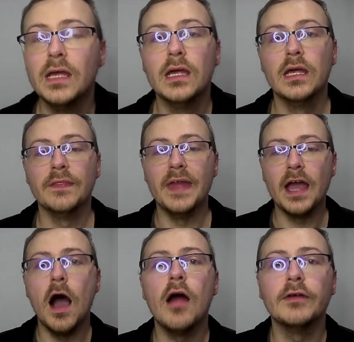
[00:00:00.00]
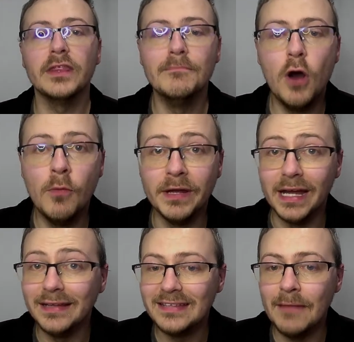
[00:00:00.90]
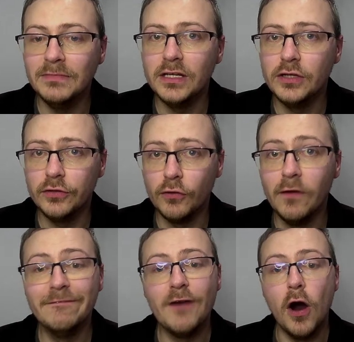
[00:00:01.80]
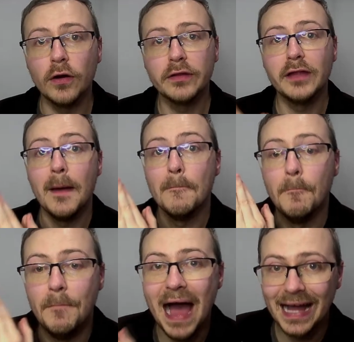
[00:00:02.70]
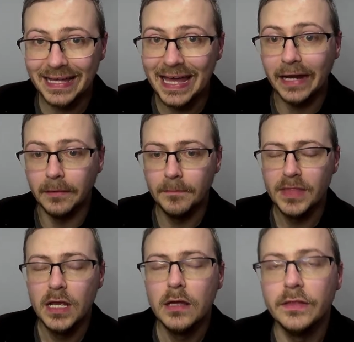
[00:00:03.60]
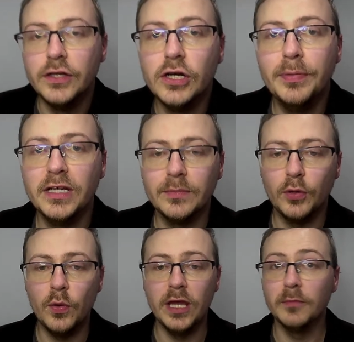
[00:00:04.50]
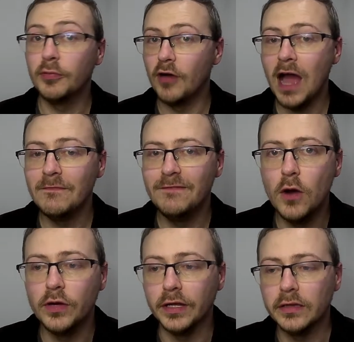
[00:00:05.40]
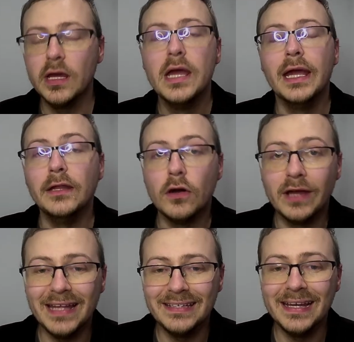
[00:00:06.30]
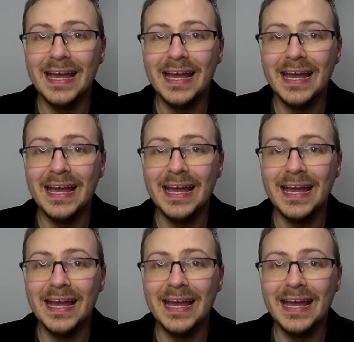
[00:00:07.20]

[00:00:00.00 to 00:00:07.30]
They are, at the moment, attempting to draw Fox back in. The WWE's prime focus is on getting